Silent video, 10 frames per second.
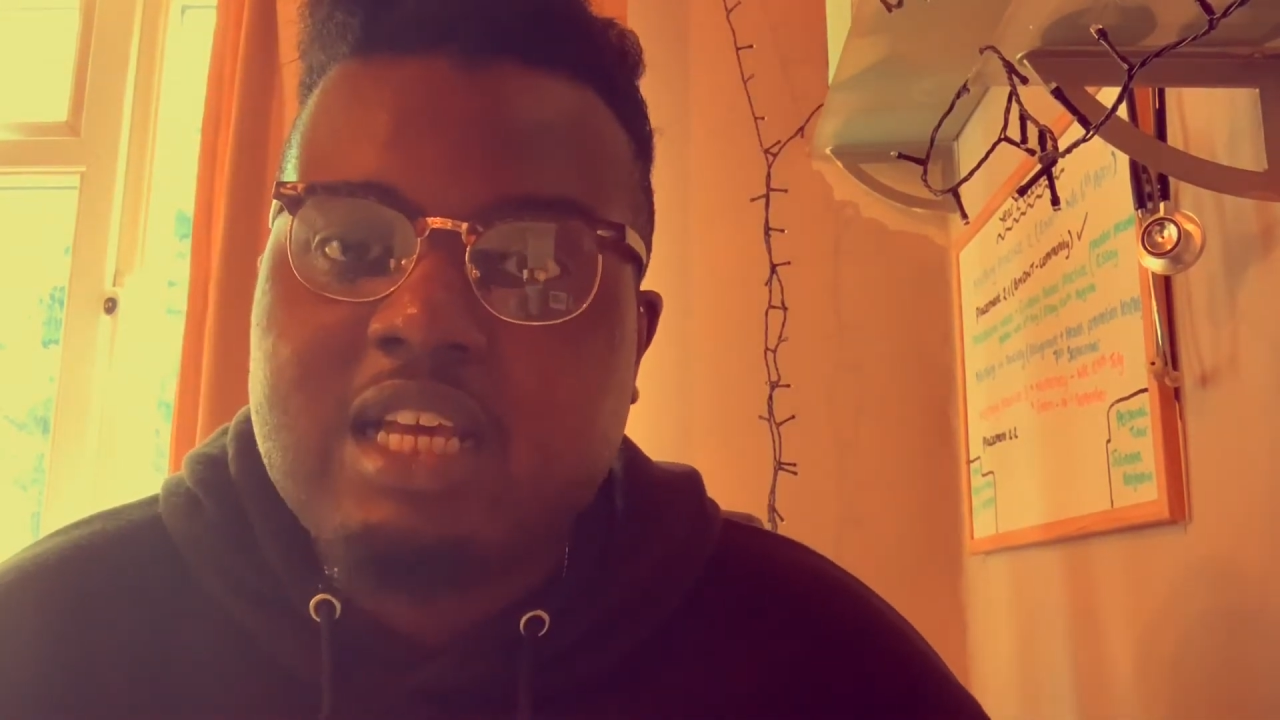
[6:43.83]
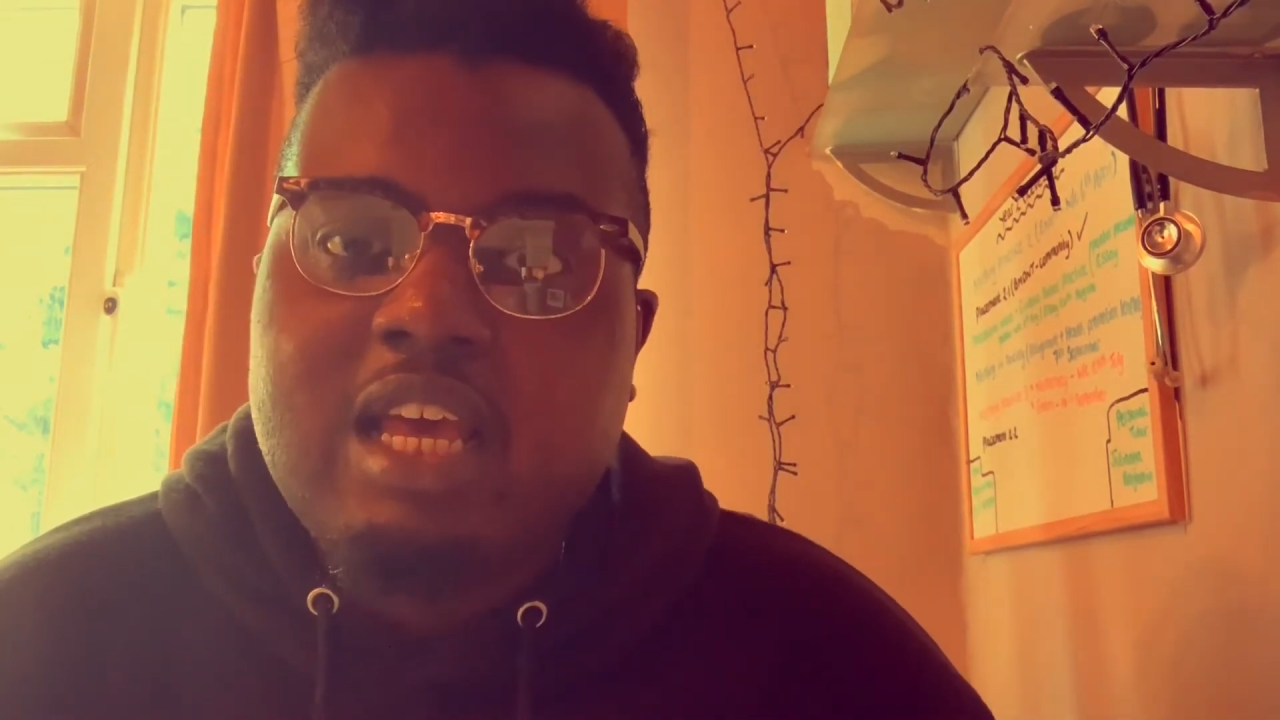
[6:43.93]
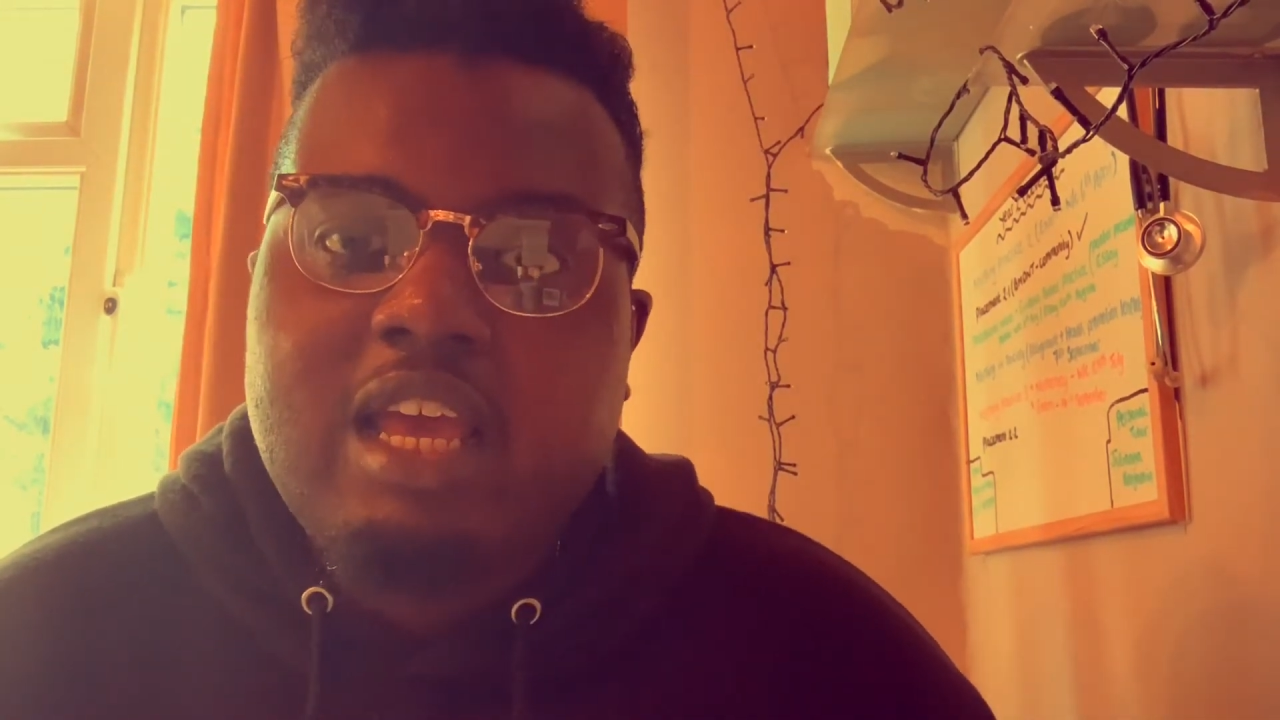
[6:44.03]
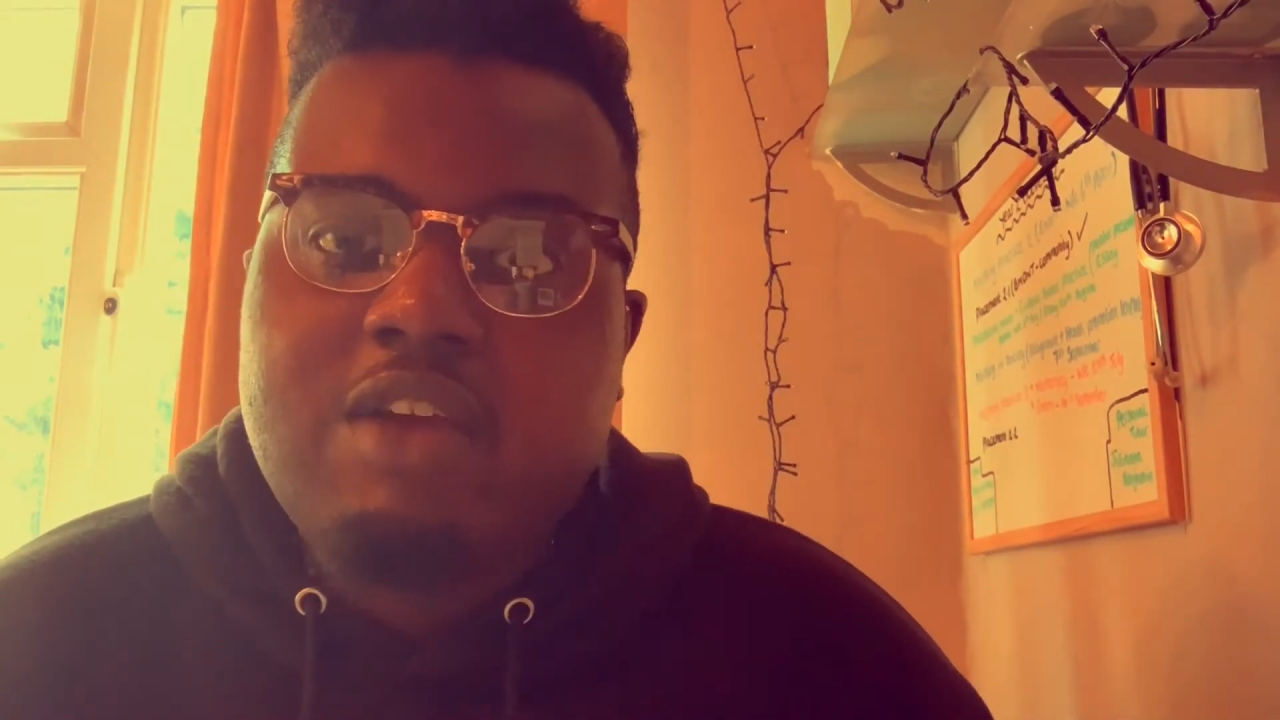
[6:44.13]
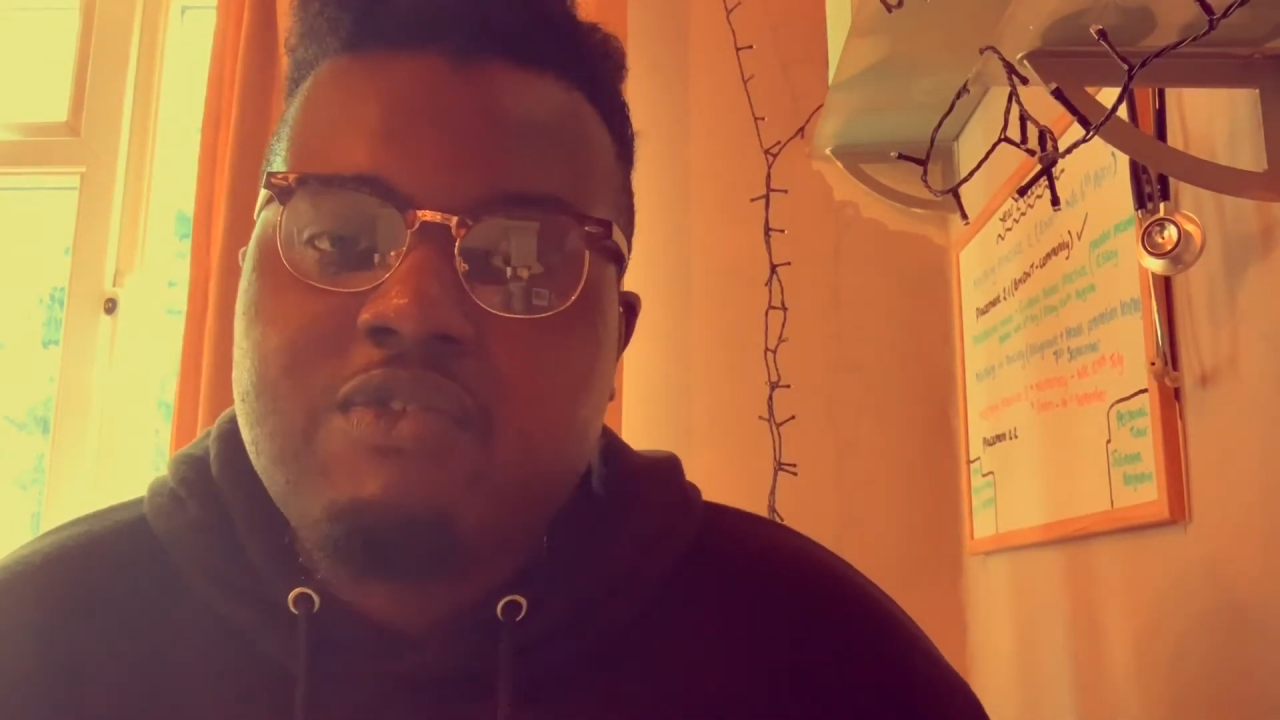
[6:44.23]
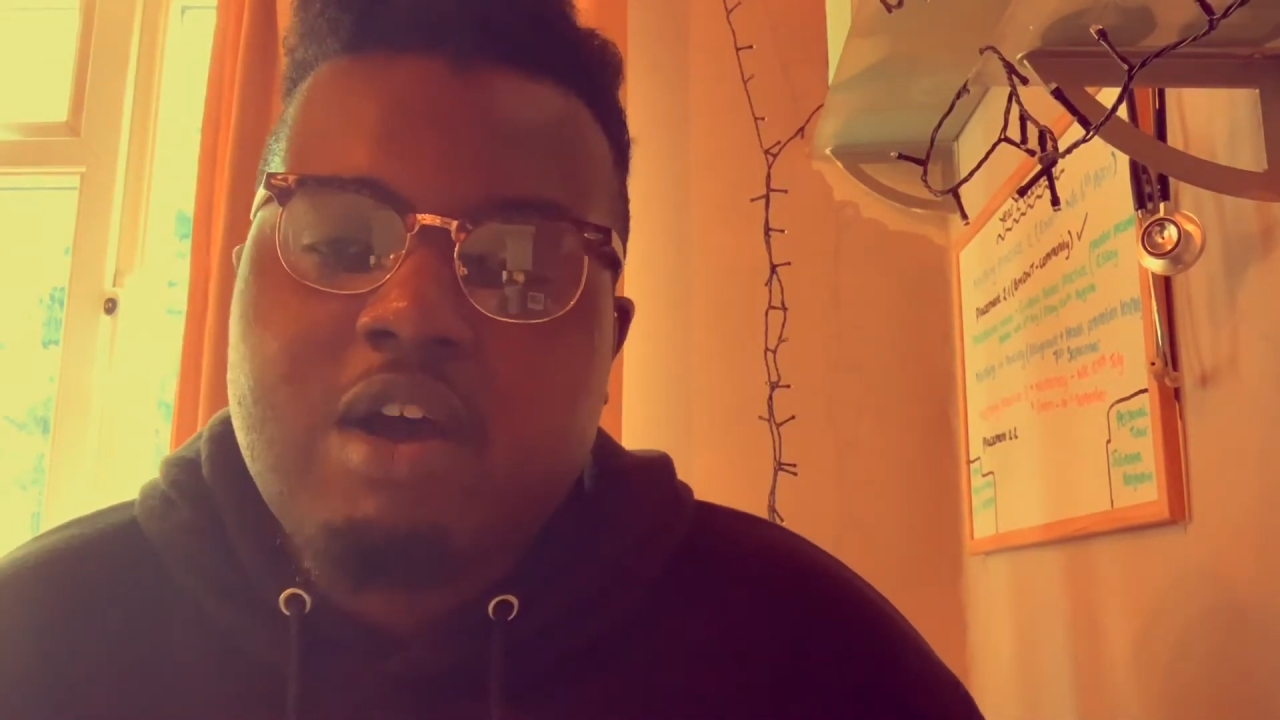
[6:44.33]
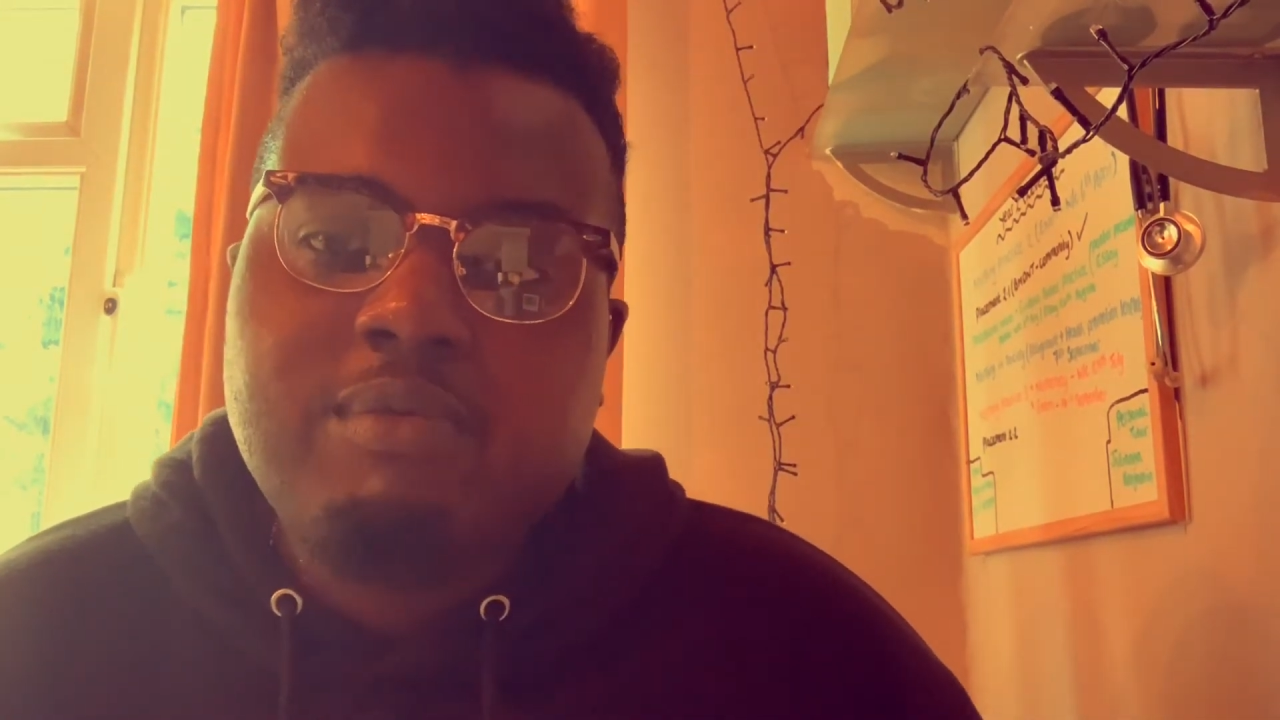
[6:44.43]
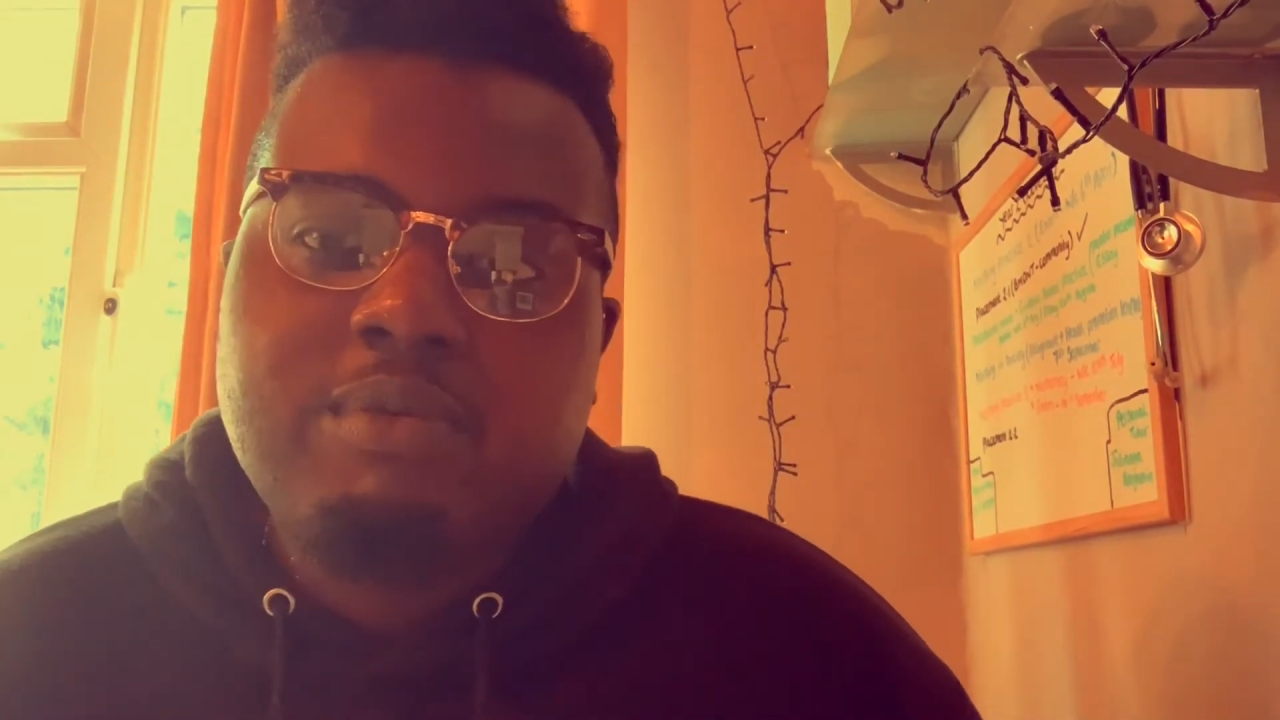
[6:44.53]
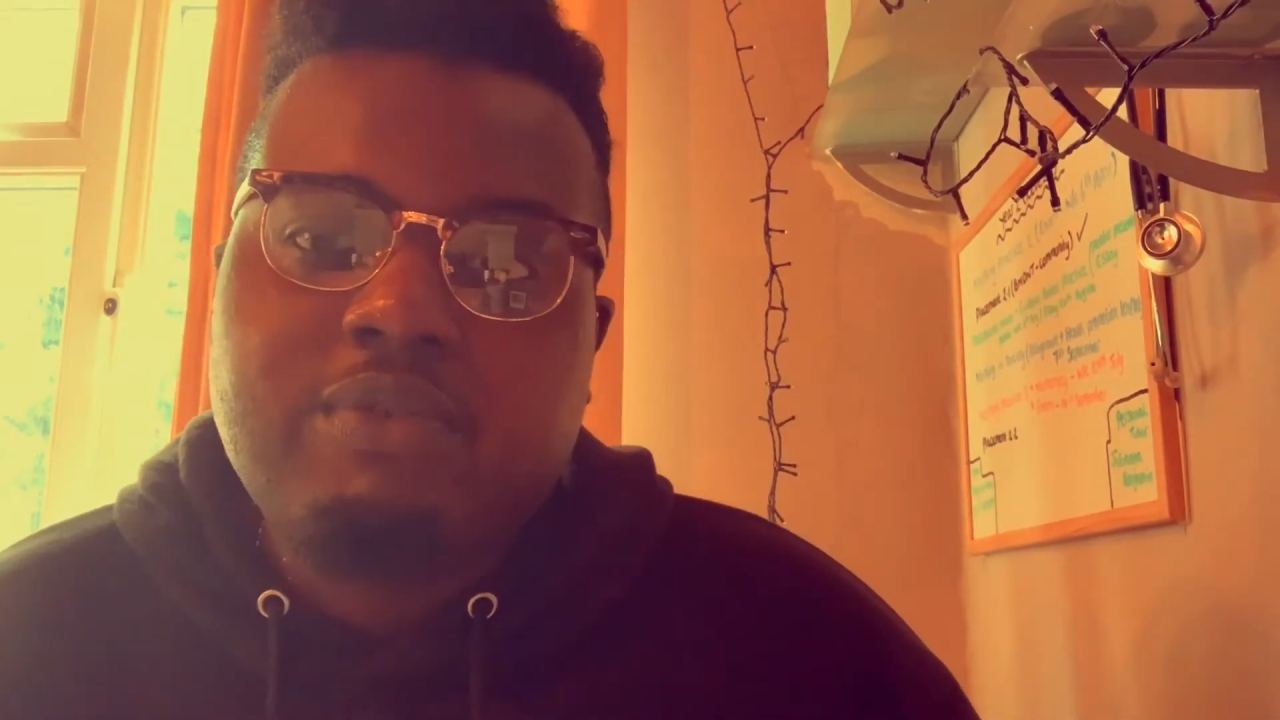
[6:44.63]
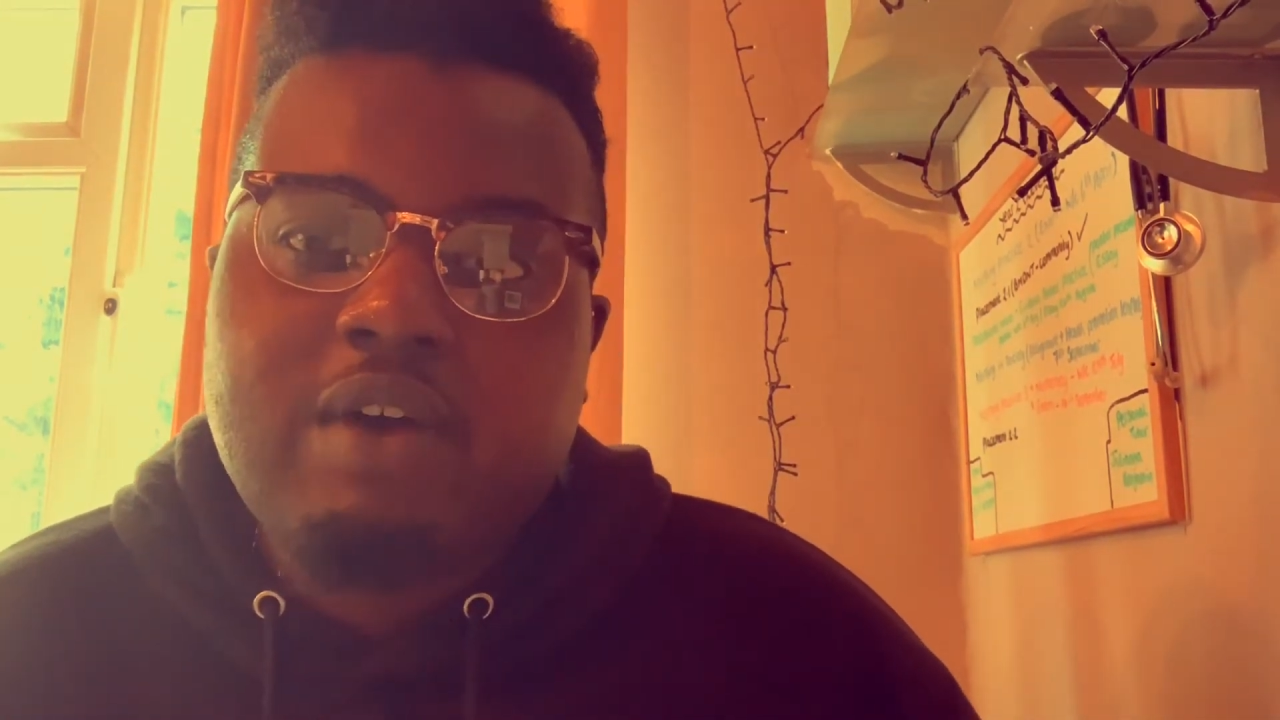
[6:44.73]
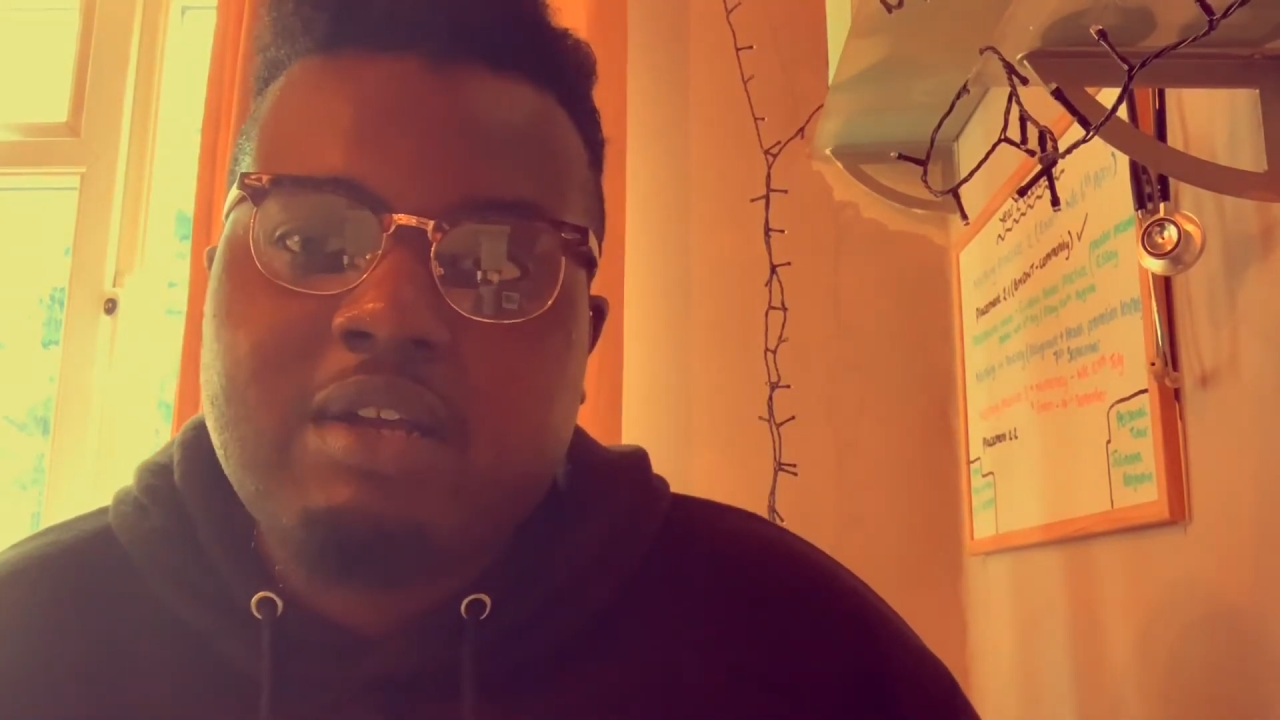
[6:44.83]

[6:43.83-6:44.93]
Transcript: If not, we would find